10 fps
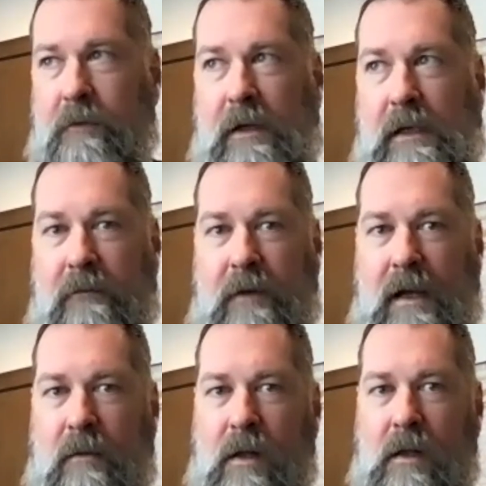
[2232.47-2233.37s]
freely
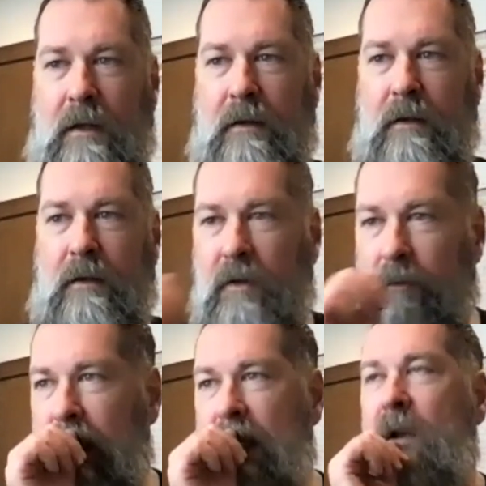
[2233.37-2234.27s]
available on
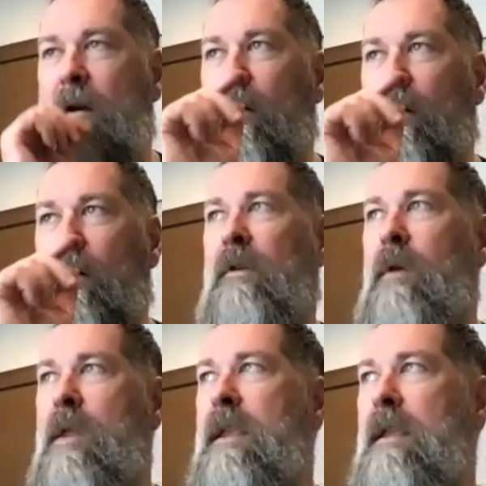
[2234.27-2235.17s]
YouTube. So
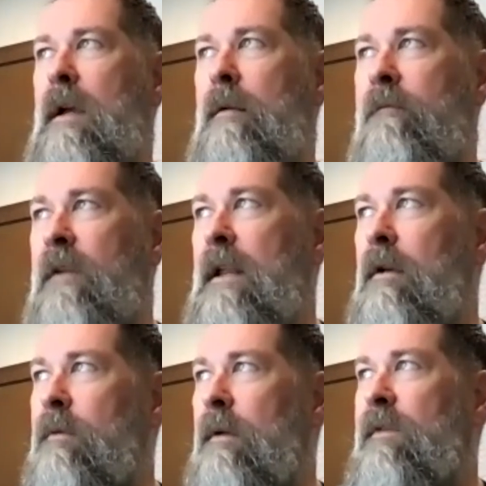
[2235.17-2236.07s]
with the
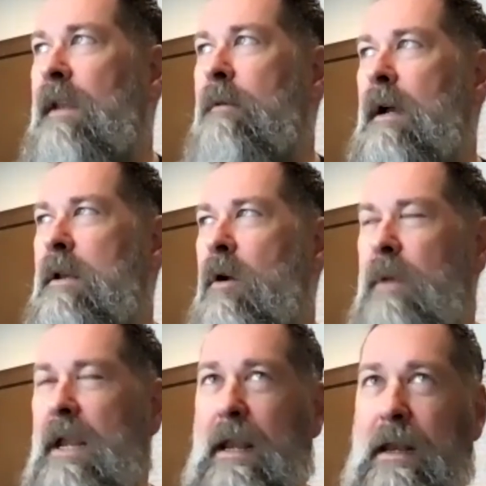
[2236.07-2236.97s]
videos, what I was saying, like no
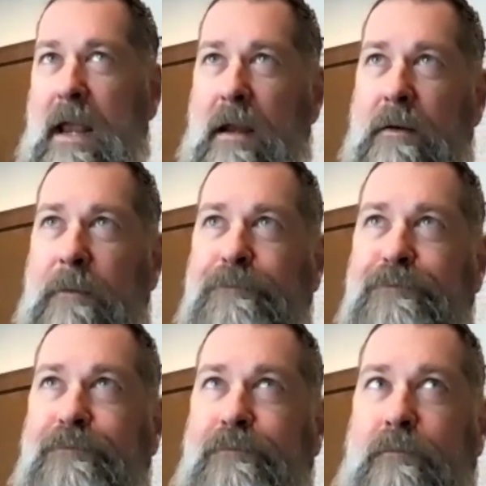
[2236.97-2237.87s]
beginning and end,
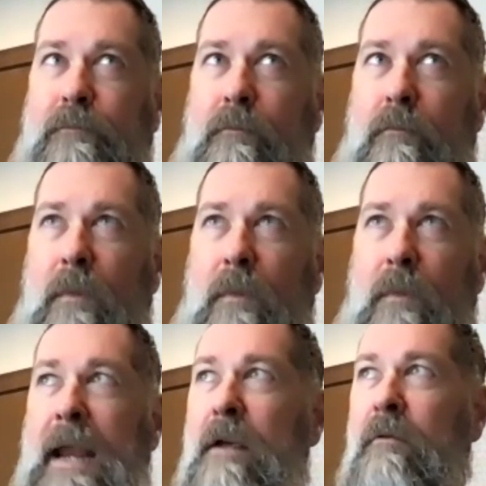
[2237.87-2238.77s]

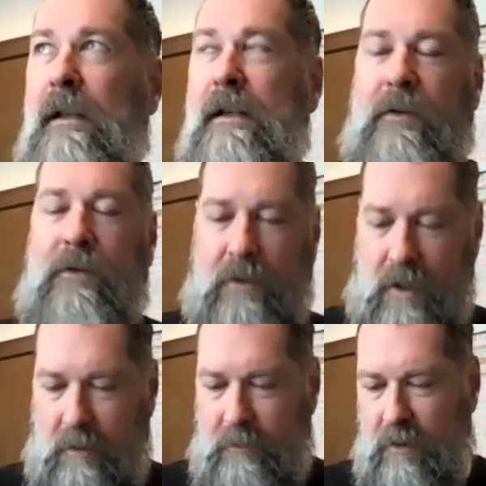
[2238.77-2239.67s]
I get really
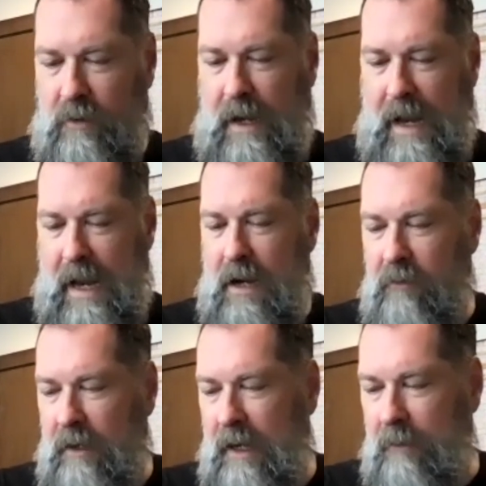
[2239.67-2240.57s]
disturbed or
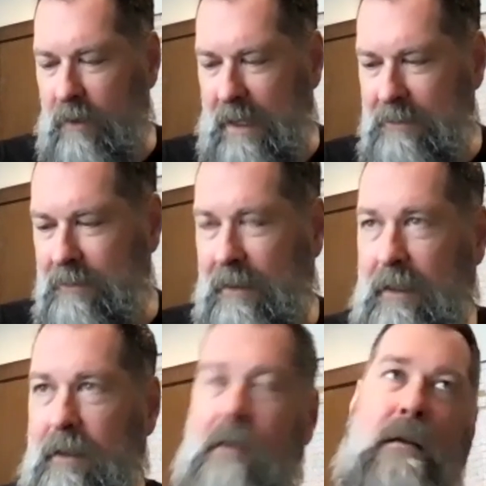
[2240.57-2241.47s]
angry when I
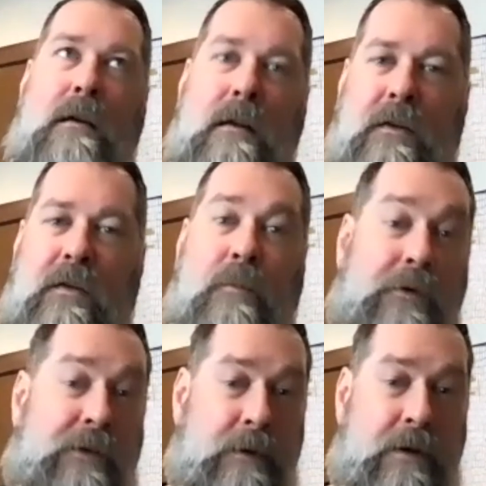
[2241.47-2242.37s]
see, this is
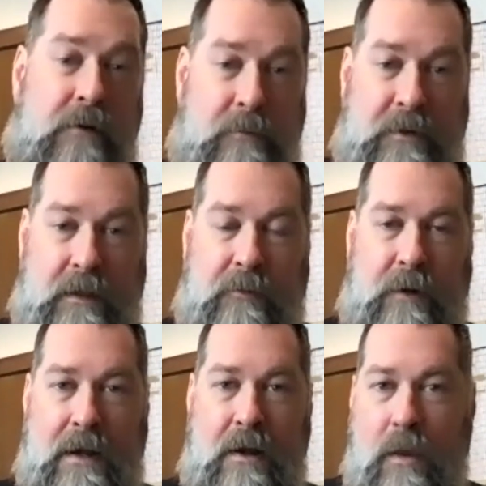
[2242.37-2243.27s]
mostly with cryptids,
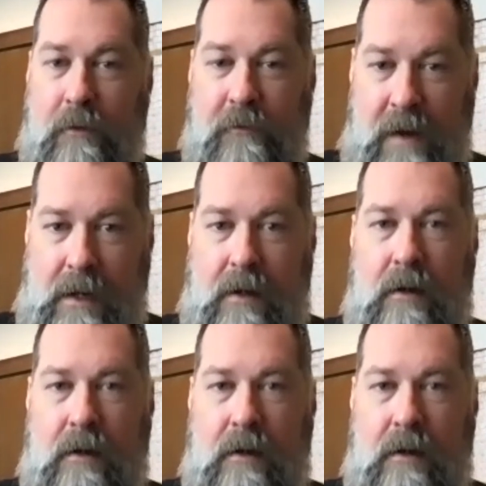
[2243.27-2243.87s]
when I know they're fake.